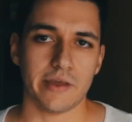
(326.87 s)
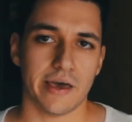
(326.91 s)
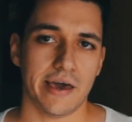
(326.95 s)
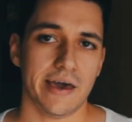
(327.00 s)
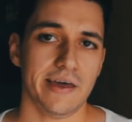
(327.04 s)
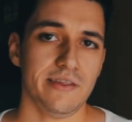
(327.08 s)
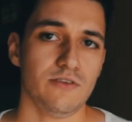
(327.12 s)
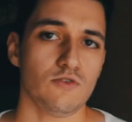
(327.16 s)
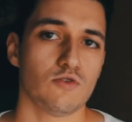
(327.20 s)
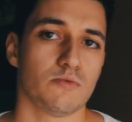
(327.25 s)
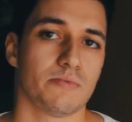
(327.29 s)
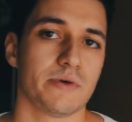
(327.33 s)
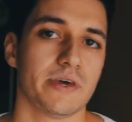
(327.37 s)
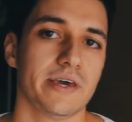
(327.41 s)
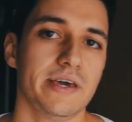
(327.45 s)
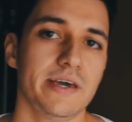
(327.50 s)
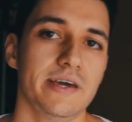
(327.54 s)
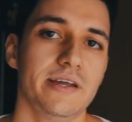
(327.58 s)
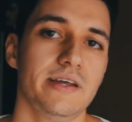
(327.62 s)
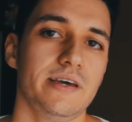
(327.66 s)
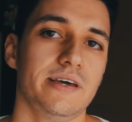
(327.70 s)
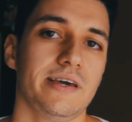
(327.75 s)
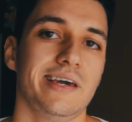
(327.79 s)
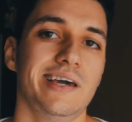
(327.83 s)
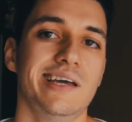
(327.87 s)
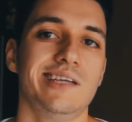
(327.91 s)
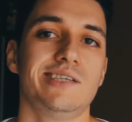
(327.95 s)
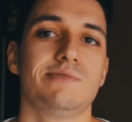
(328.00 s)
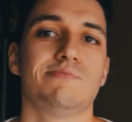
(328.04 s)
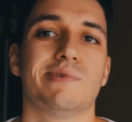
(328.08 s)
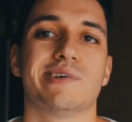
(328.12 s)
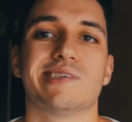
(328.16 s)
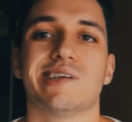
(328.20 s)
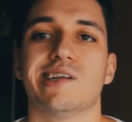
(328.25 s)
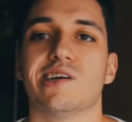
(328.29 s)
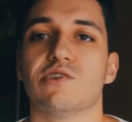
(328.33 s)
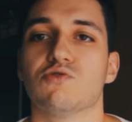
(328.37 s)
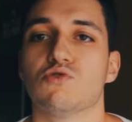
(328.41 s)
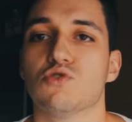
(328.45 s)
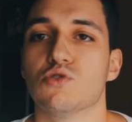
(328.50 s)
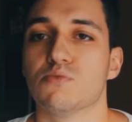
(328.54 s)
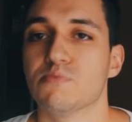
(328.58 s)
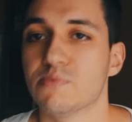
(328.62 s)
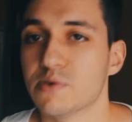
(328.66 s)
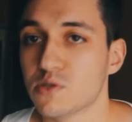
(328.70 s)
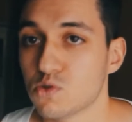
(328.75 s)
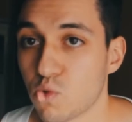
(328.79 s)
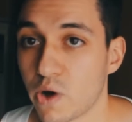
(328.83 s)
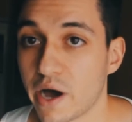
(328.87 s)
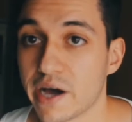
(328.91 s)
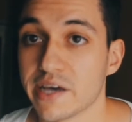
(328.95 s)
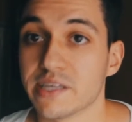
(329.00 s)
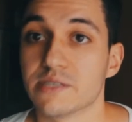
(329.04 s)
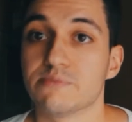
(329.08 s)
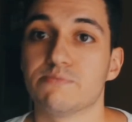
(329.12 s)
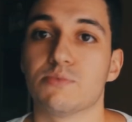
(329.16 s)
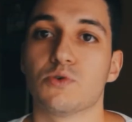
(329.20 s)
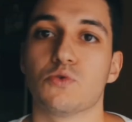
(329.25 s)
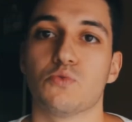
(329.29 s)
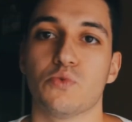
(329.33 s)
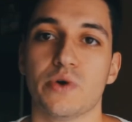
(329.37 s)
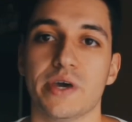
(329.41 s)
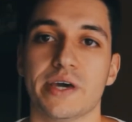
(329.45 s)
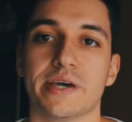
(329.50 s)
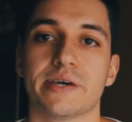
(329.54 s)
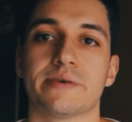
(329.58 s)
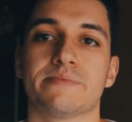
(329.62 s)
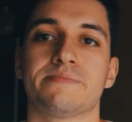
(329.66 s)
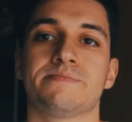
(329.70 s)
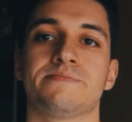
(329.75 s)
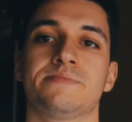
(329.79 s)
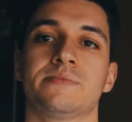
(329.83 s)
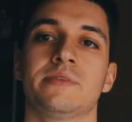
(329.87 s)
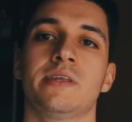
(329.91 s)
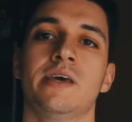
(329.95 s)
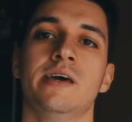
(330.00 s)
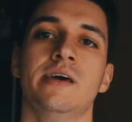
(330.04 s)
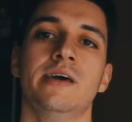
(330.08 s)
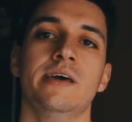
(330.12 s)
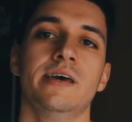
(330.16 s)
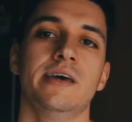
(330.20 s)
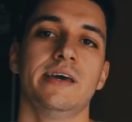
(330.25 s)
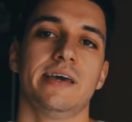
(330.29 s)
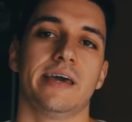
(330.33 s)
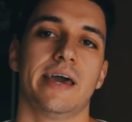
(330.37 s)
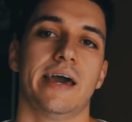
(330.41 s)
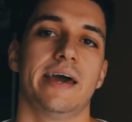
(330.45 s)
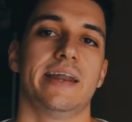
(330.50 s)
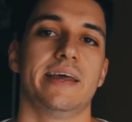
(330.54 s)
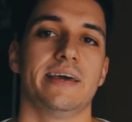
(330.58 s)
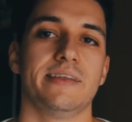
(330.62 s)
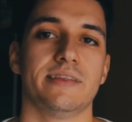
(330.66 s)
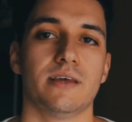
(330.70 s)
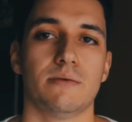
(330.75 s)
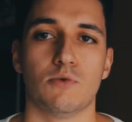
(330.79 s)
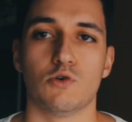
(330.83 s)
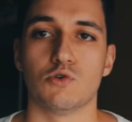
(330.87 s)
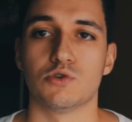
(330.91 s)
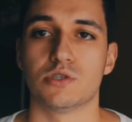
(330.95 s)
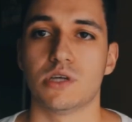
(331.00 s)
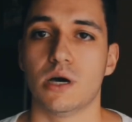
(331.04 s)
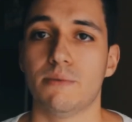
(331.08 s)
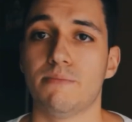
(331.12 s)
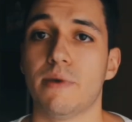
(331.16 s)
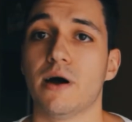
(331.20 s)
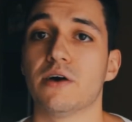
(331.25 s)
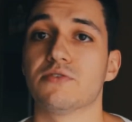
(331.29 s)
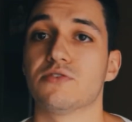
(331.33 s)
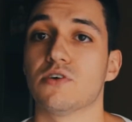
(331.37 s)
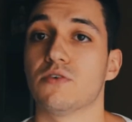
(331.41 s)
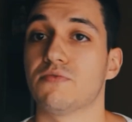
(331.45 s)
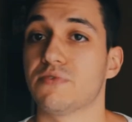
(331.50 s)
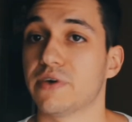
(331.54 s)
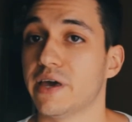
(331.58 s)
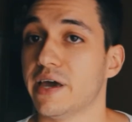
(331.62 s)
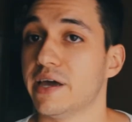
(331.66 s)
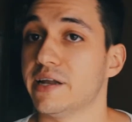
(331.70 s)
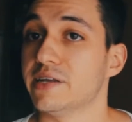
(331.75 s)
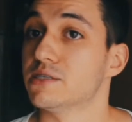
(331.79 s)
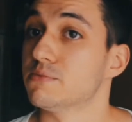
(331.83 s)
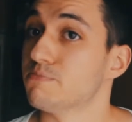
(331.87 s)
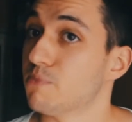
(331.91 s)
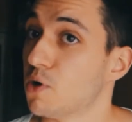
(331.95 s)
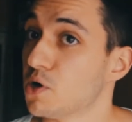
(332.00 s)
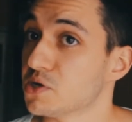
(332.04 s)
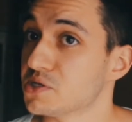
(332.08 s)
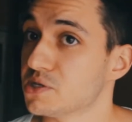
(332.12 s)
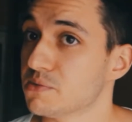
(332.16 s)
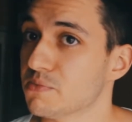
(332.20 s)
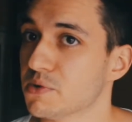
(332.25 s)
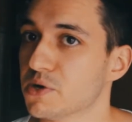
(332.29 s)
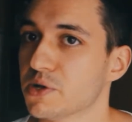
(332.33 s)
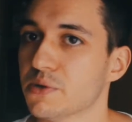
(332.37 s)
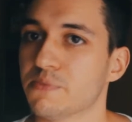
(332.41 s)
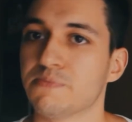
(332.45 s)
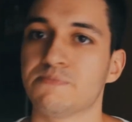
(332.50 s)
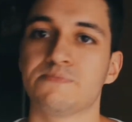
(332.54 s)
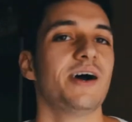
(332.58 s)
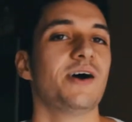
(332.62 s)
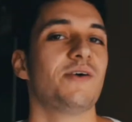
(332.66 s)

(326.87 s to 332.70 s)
And you'll be eating each muscle group twice per week, getting the most amount of gains possible.